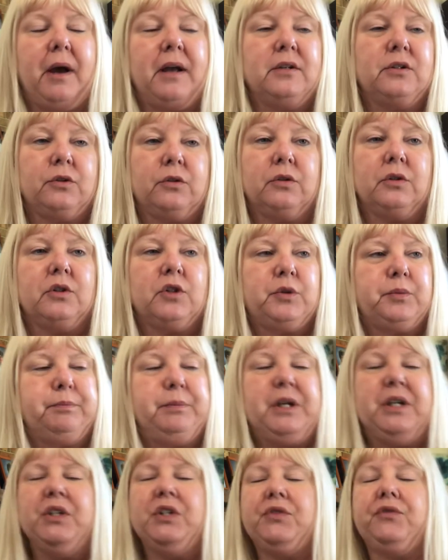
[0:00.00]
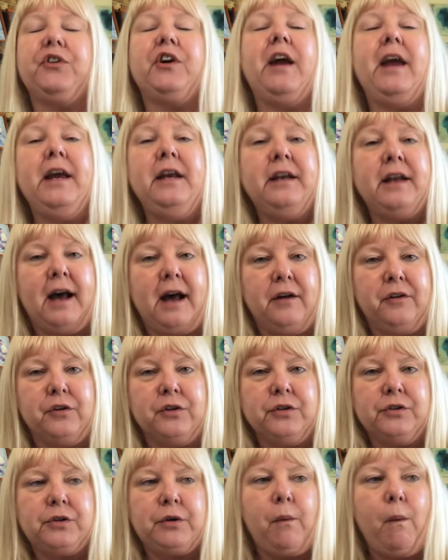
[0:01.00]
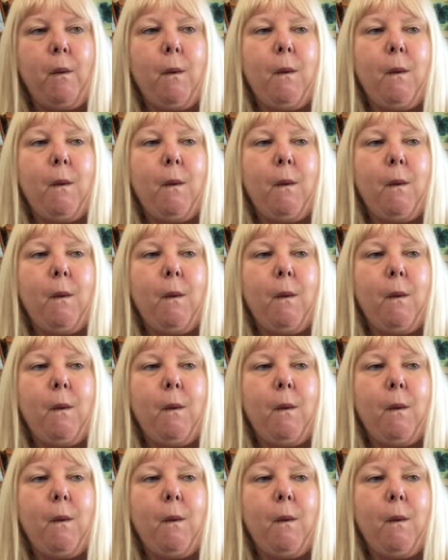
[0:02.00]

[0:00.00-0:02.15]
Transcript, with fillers: I sold this piece for eight dollars,